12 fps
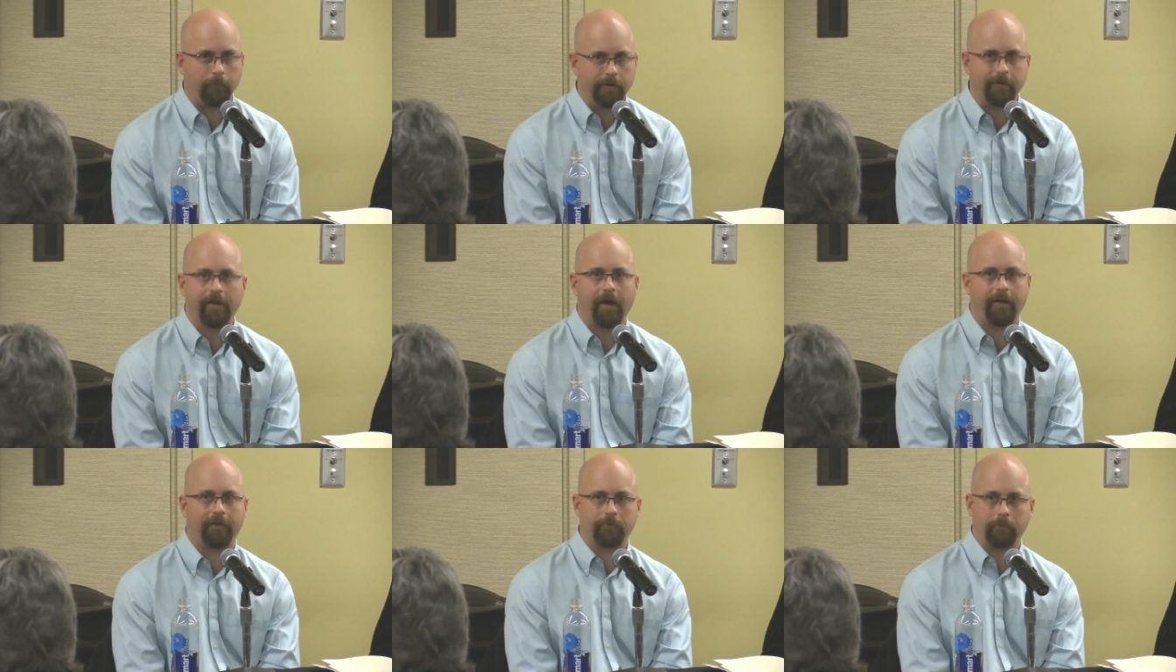He did
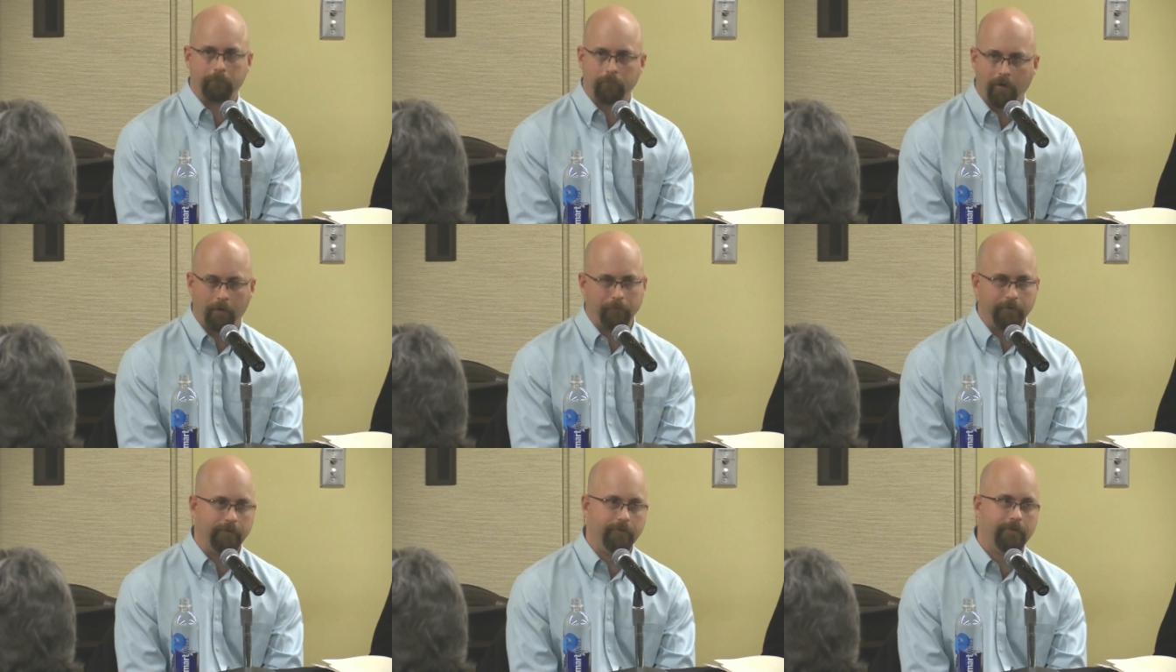not have to be
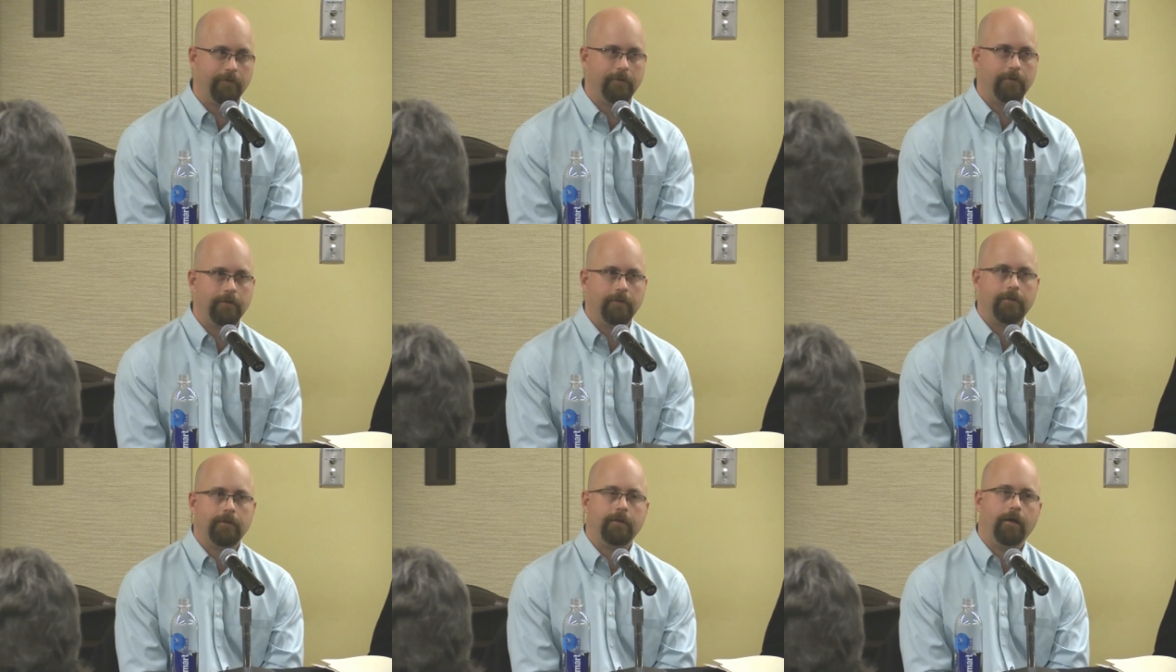prompted
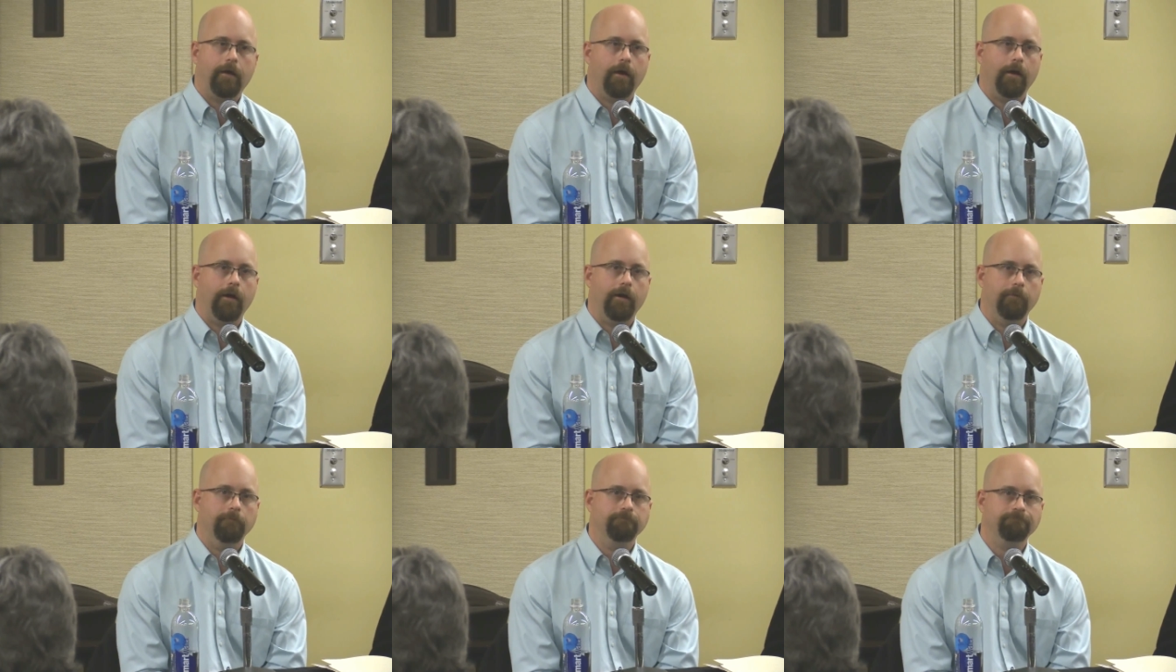
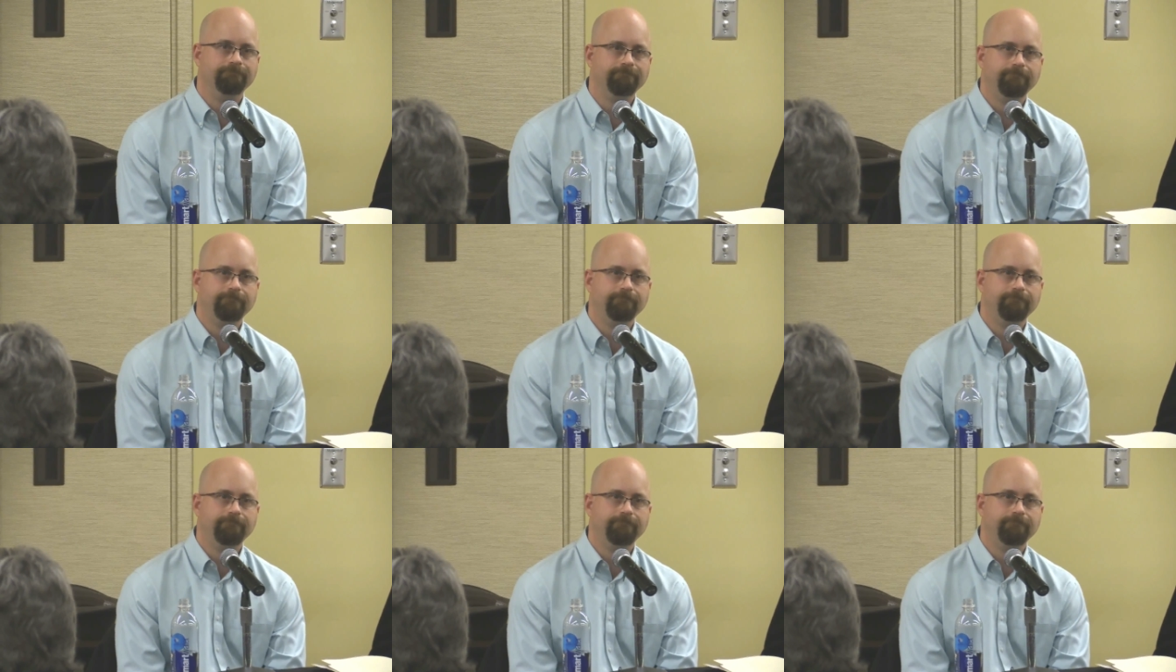um,